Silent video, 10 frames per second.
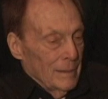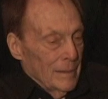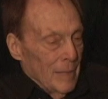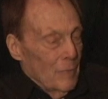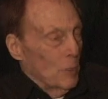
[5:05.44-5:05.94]

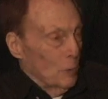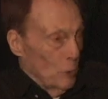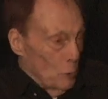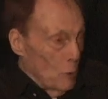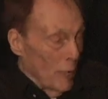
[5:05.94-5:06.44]
even though they
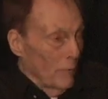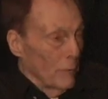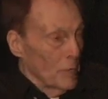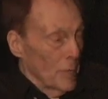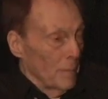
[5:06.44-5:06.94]
do have
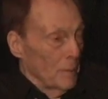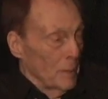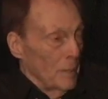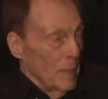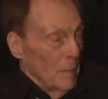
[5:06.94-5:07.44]
receptor,
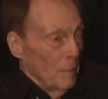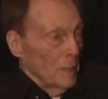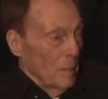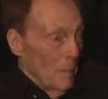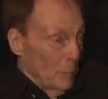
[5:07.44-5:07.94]
but
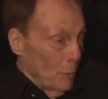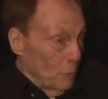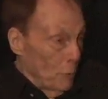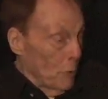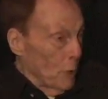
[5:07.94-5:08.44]
the
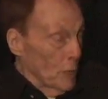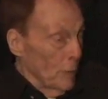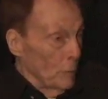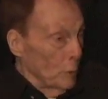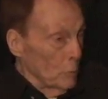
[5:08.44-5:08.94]
2/3 of
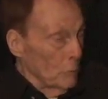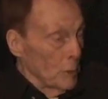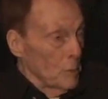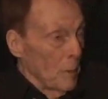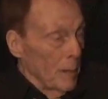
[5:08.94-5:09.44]
them don't
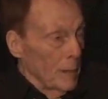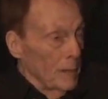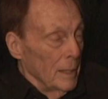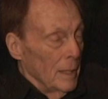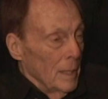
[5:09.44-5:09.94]
respond.
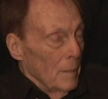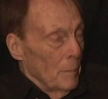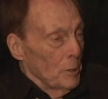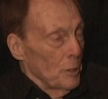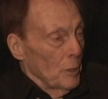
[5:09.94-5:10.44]

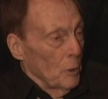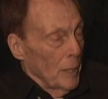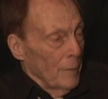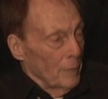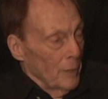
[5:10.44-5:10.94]
but you don't
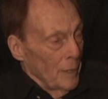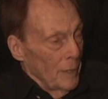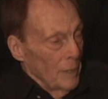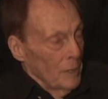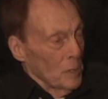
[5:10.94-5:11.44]
have to
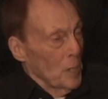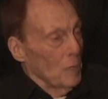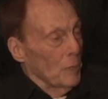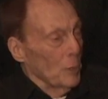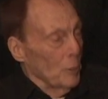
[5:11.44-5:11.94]
see
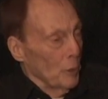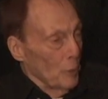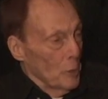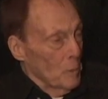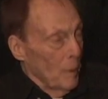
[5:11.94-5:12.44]
if they're going to
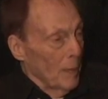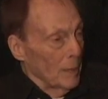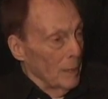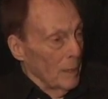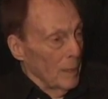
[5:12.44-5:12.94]

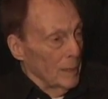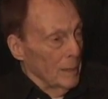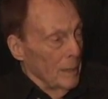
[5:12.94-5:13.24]
respond or not.